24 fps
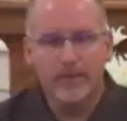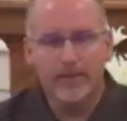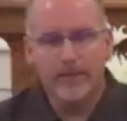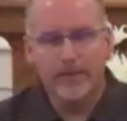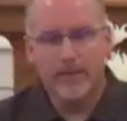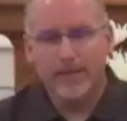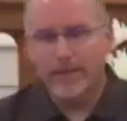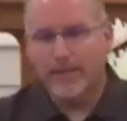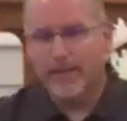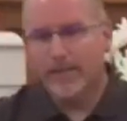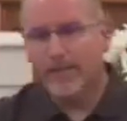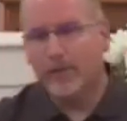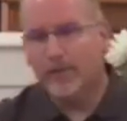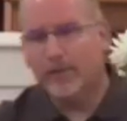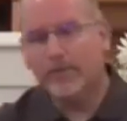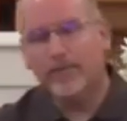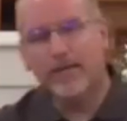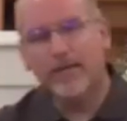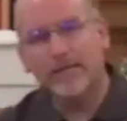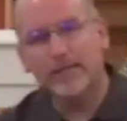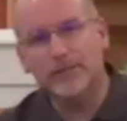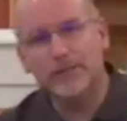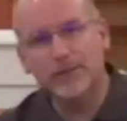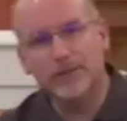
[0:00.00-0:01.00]
And on
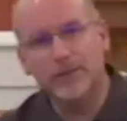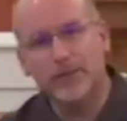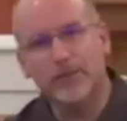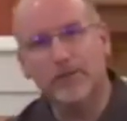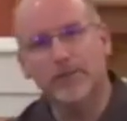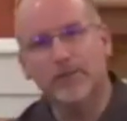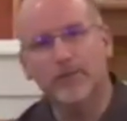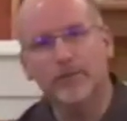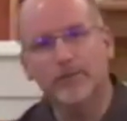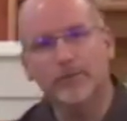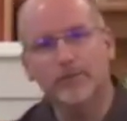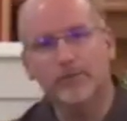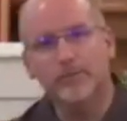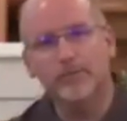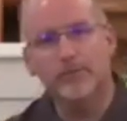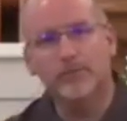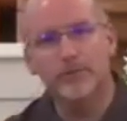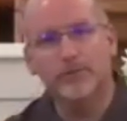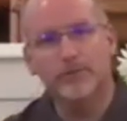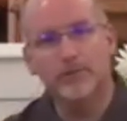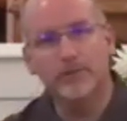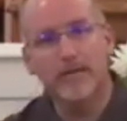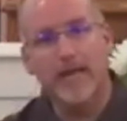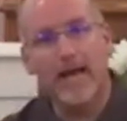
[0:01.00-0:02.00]
that show
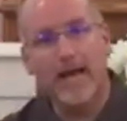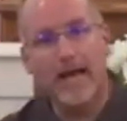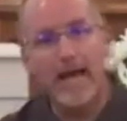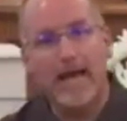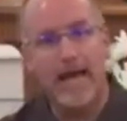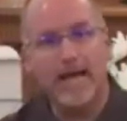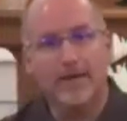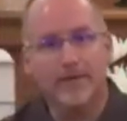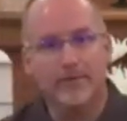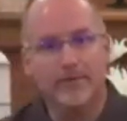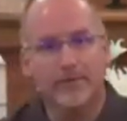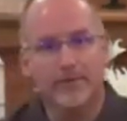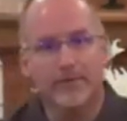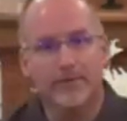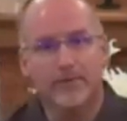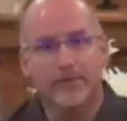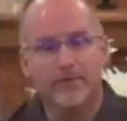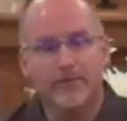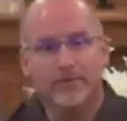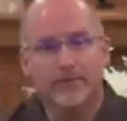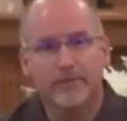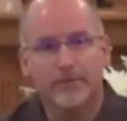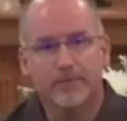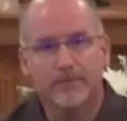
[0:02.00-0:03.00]
was the actor,
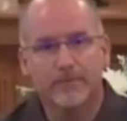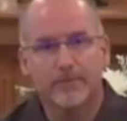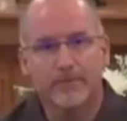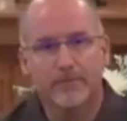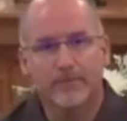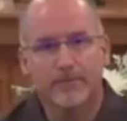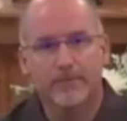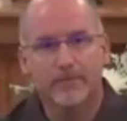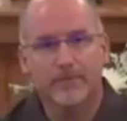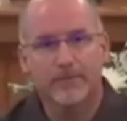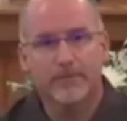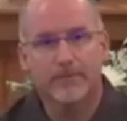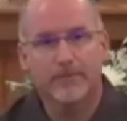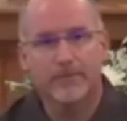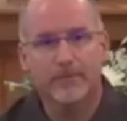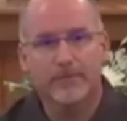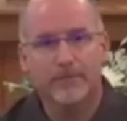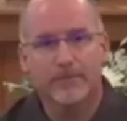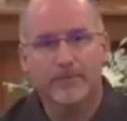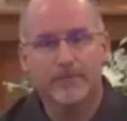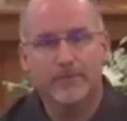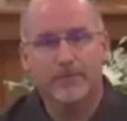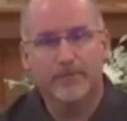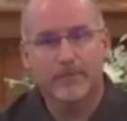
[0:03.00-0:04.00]

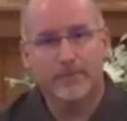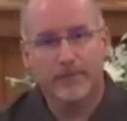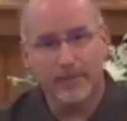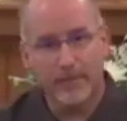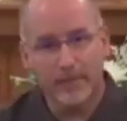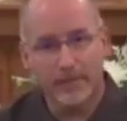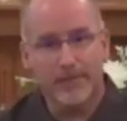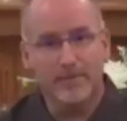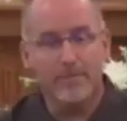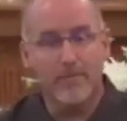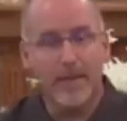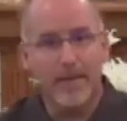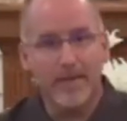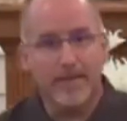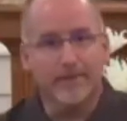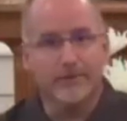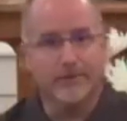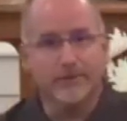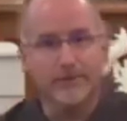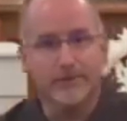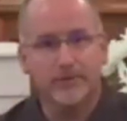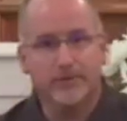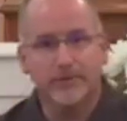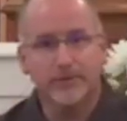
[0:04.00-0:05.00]
Lee
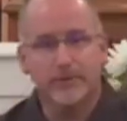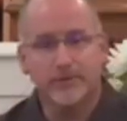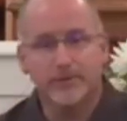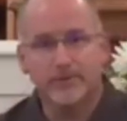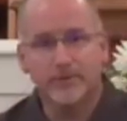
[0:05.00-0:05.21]
Majors.